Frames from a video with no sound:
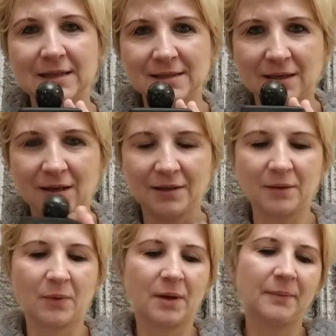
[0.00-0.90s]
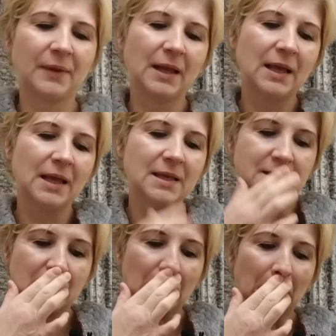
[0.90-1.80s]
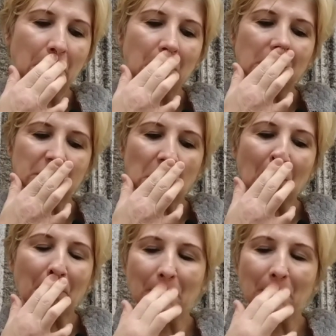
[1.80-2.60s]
it's an Aldi one. It's a Locura Dog